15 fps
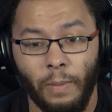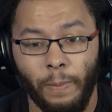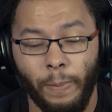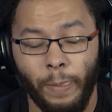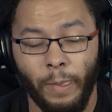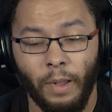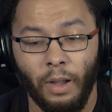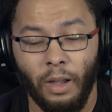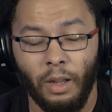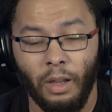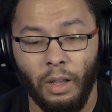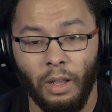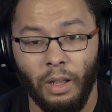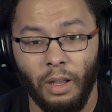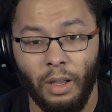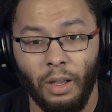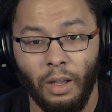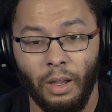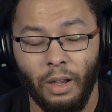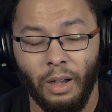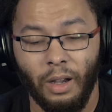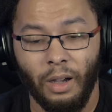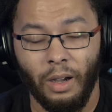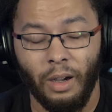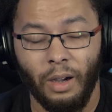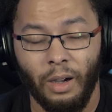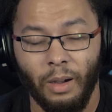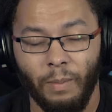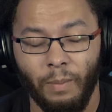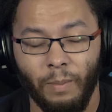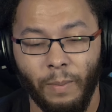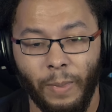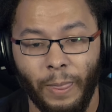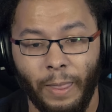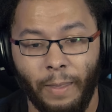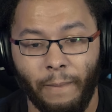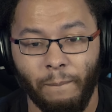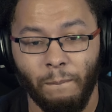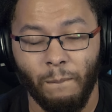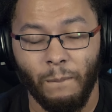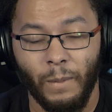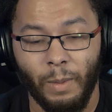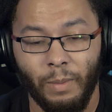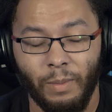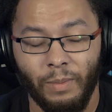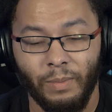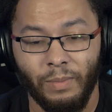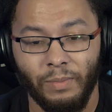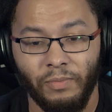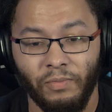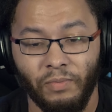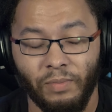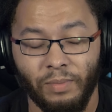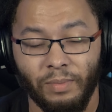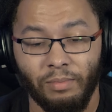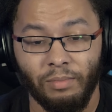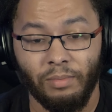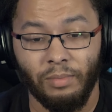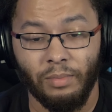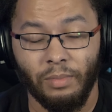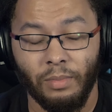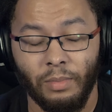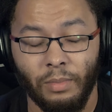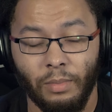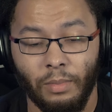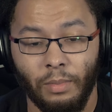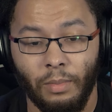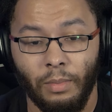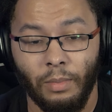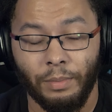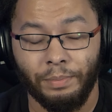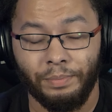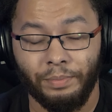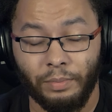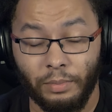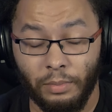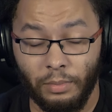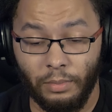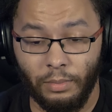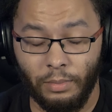(silence)